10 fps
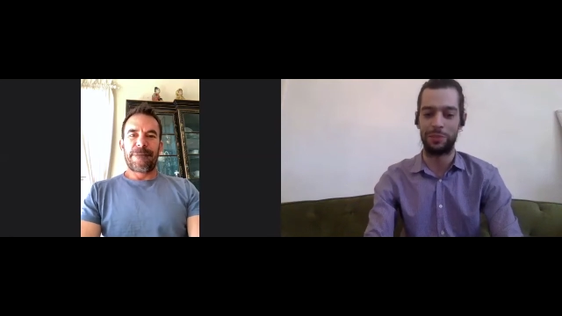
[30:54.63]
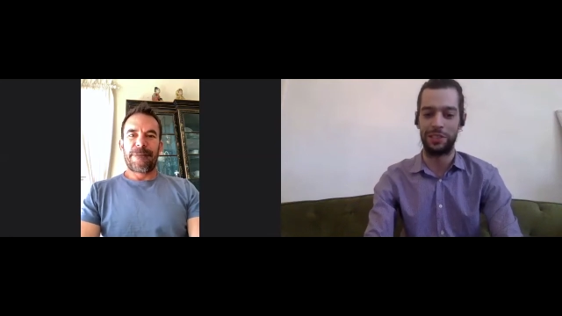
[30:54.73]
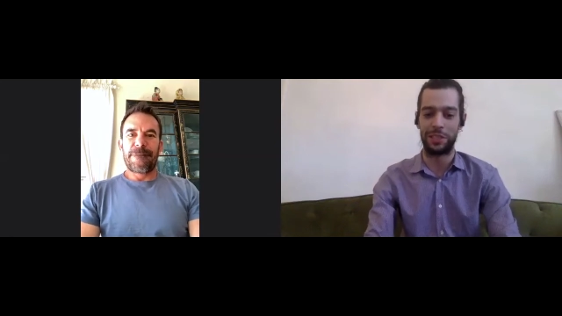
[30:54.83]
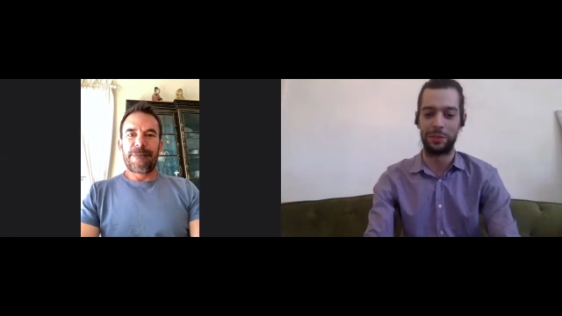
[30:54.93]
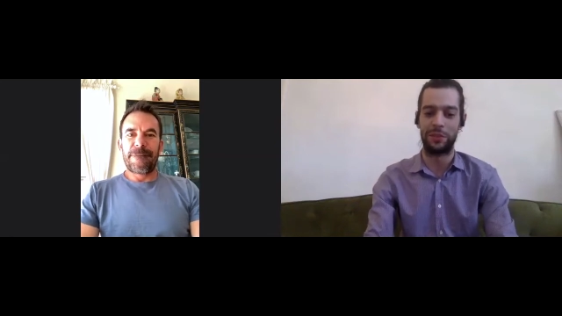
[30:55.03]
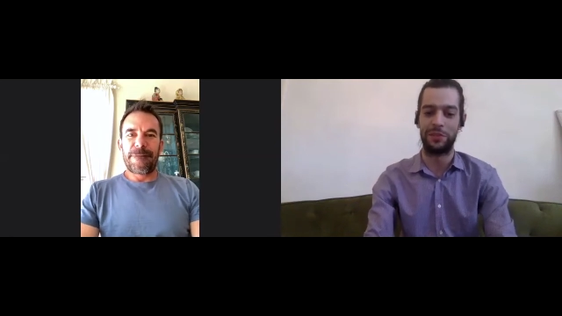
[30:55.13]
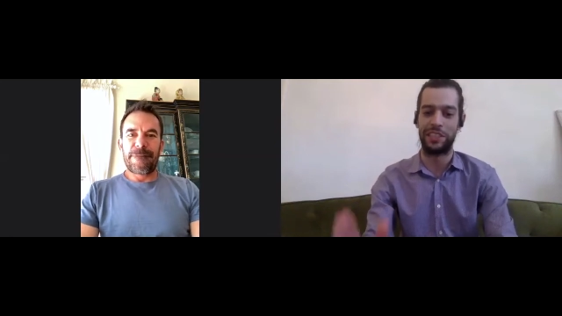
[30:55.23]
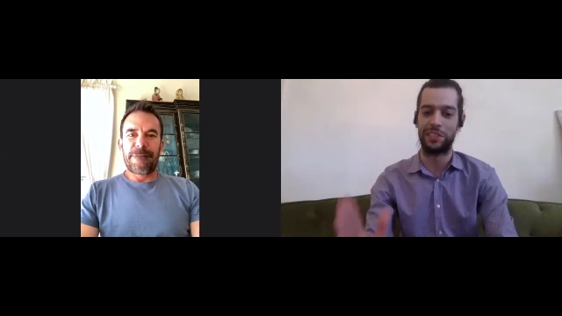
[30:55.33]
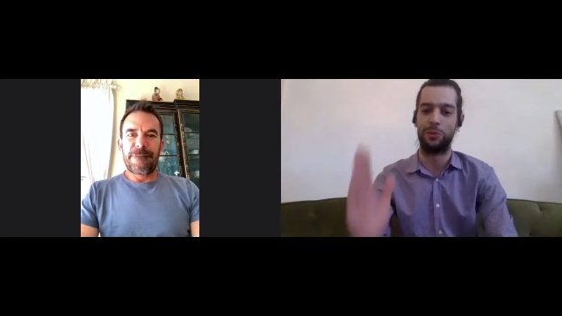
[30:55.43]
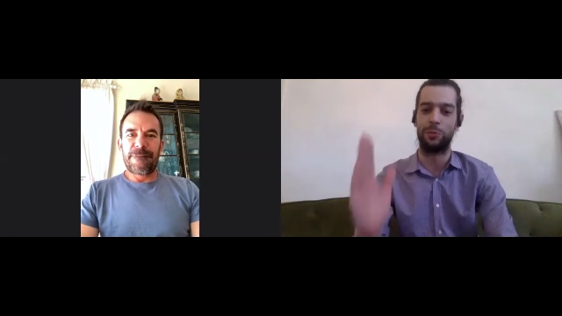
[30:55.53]
Speaker 1: but in terms of a
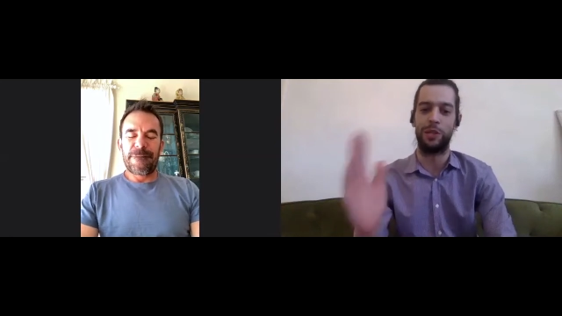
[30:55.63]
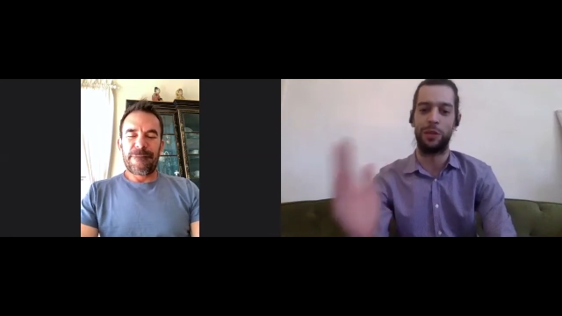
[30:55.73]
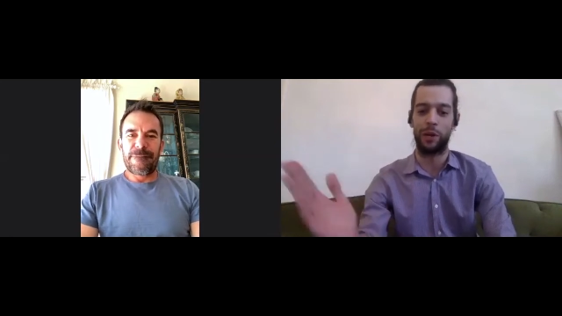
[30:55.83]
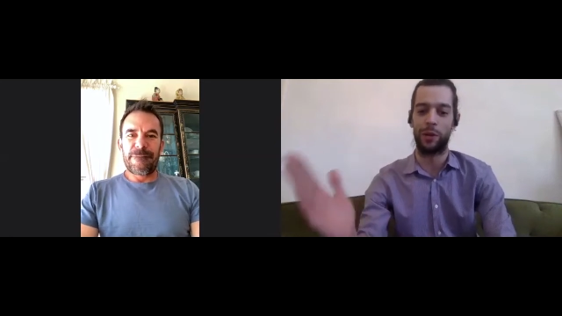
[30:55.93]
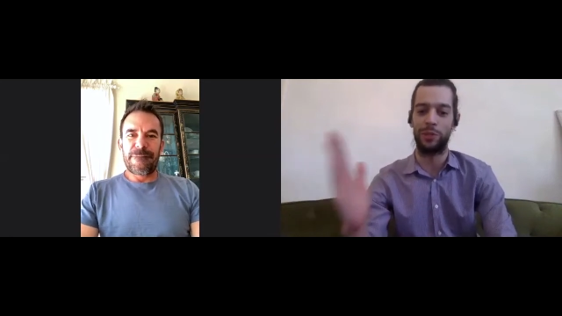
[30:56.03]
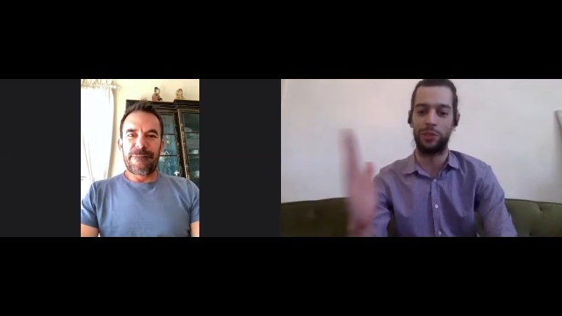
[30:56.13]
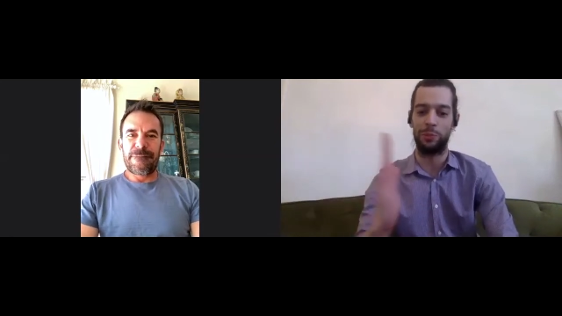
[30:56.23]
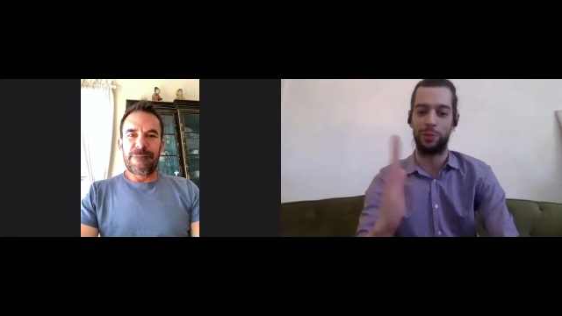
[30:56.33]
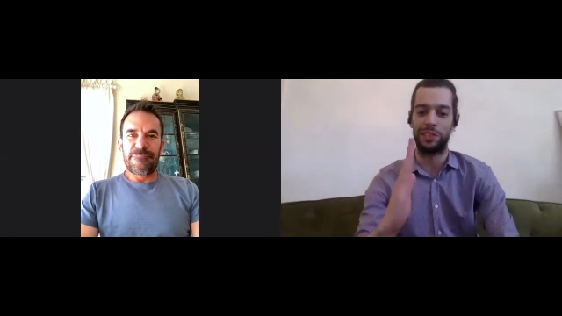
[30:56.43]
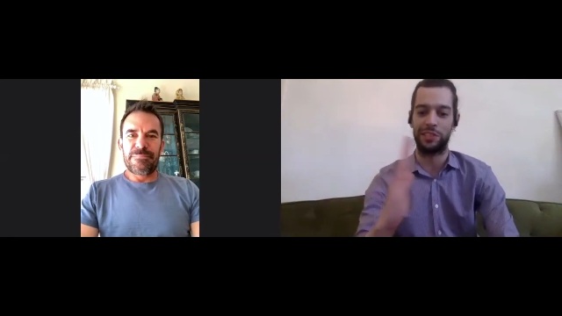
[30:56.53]
decimal point, where would you
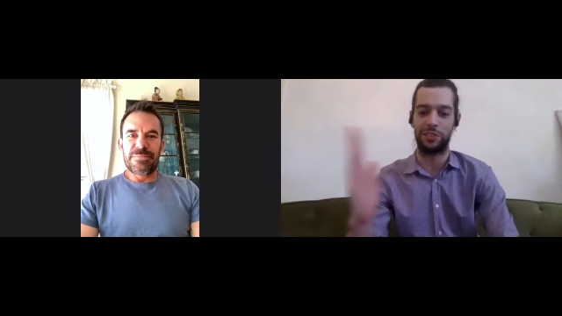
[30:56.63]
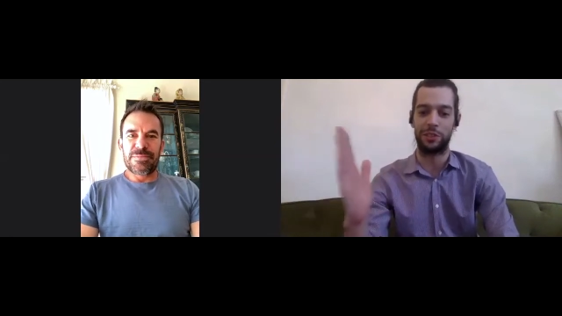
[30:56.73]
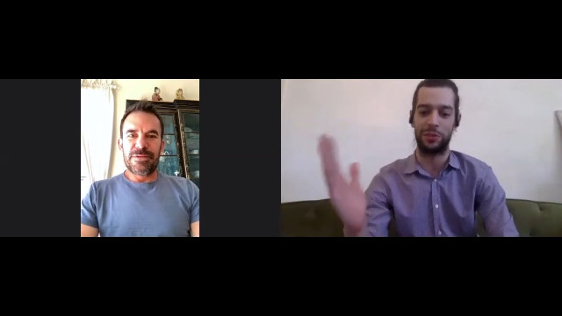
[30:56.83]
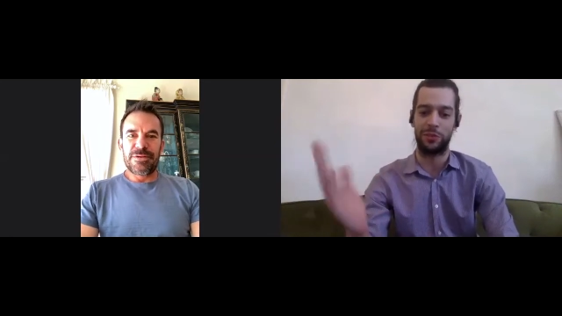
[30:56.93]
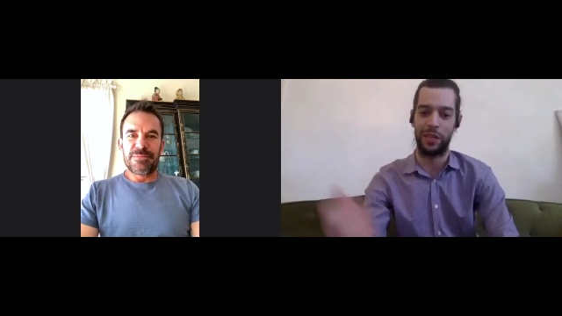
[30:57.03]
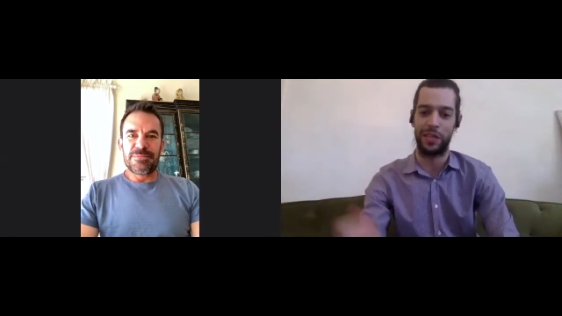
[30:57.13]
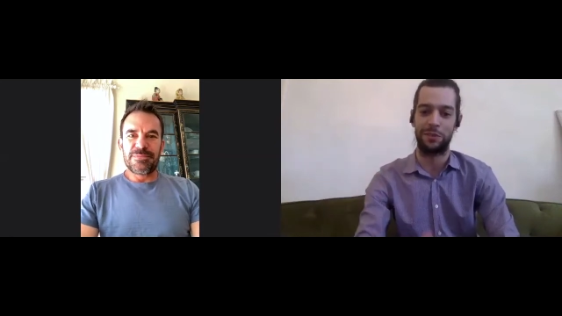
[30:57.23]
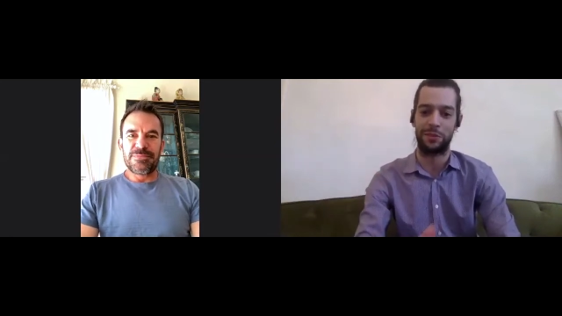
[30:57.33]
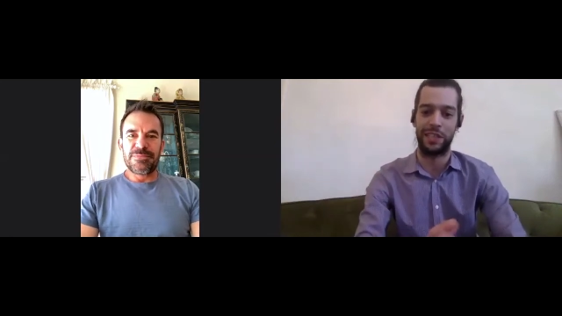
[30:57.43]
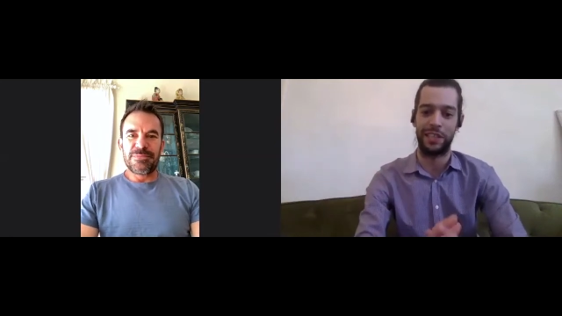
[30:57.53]
put us in terms of
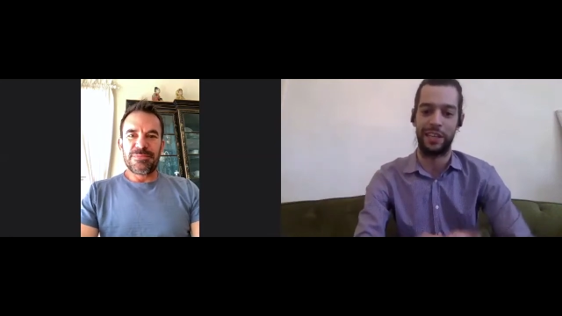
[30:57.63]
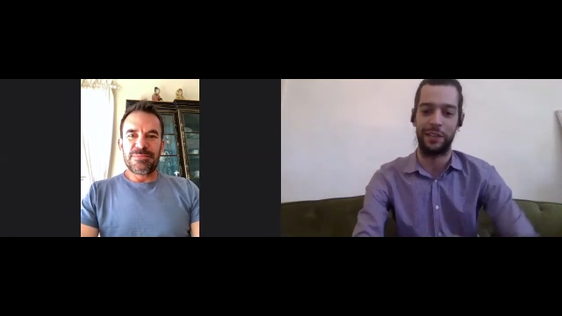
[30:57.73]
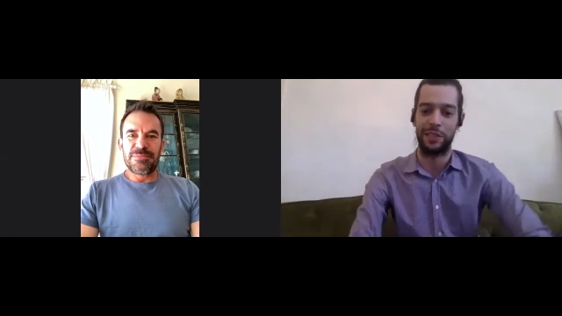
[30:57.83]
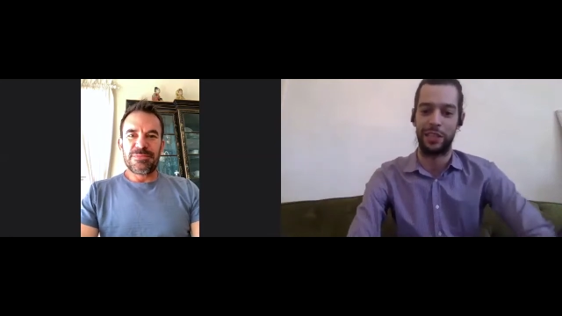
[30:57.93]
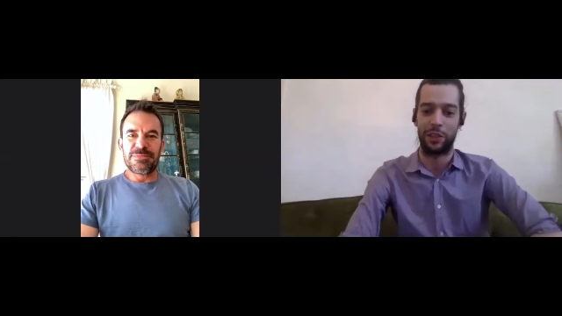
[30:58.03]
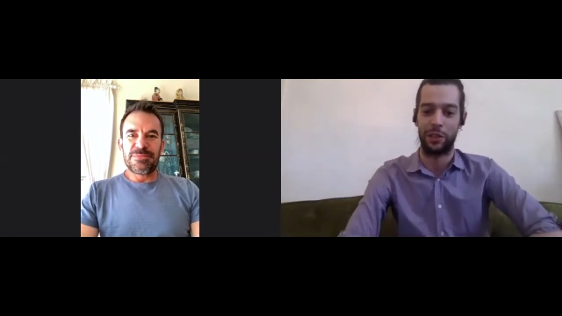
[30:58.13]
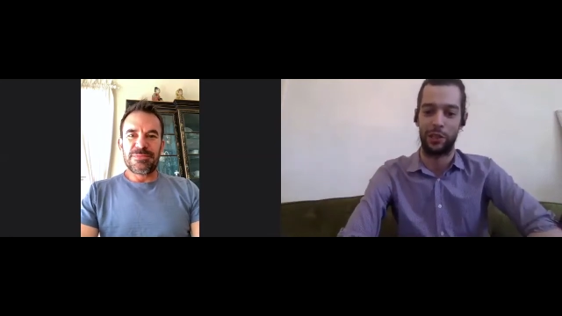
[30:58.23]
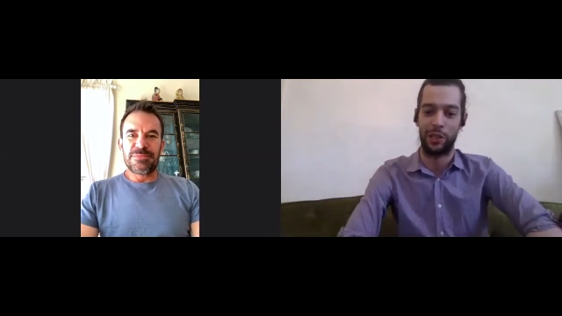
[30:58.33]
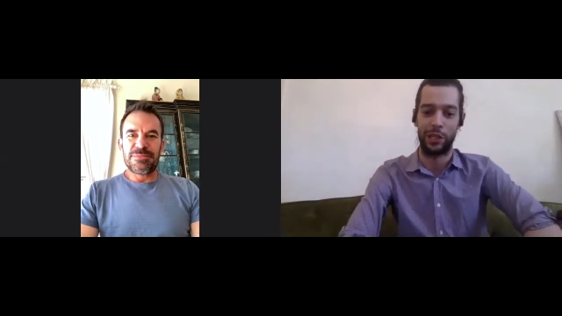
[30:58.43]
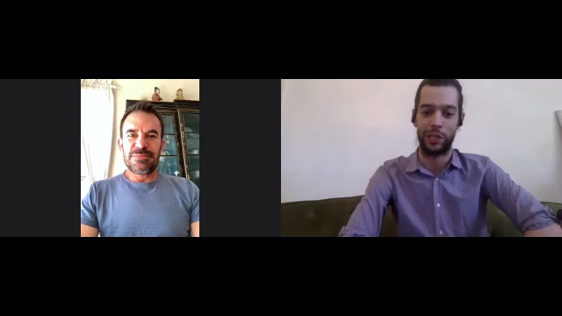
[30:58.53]
waves right now? Like
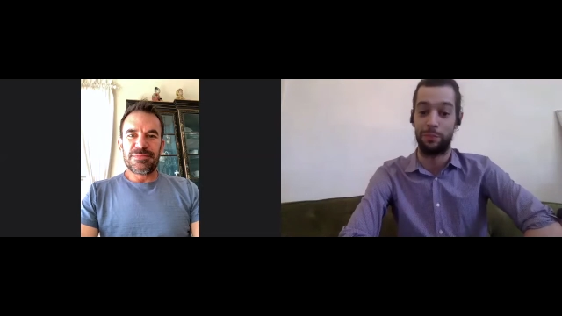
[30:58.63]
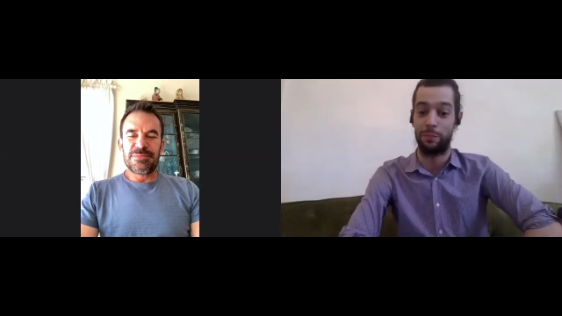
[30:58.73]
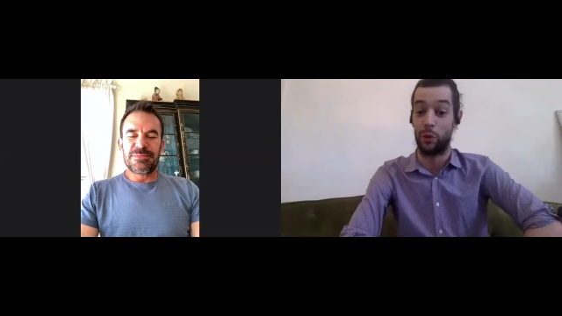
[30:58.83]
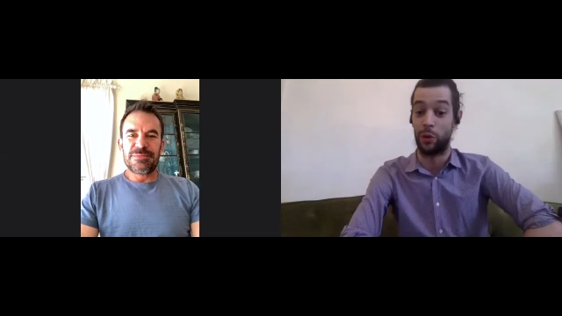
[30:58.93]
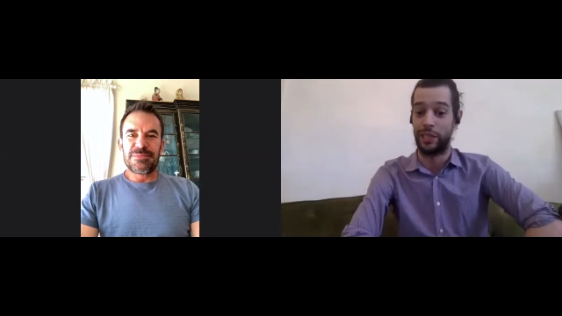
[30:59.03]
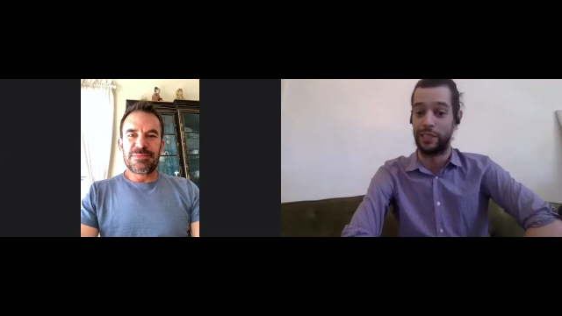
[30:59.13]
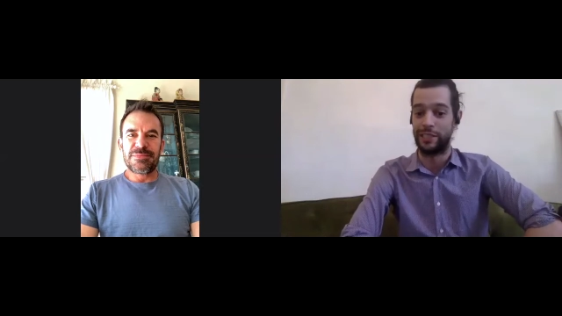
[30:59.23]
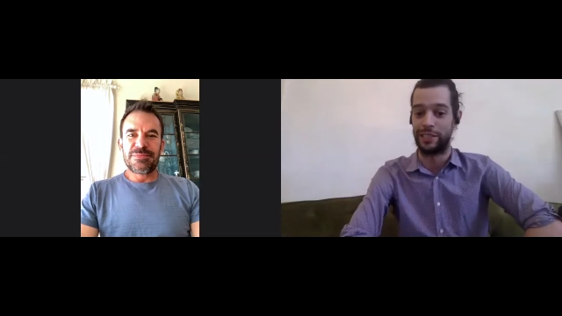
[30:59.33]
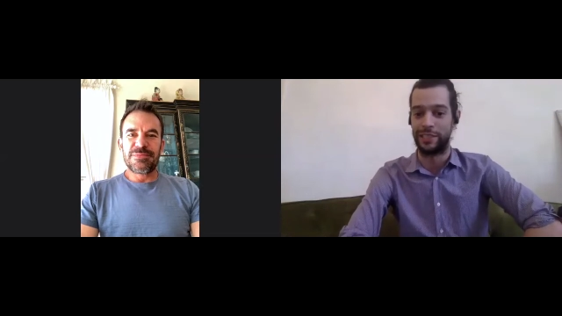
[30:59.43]
third point?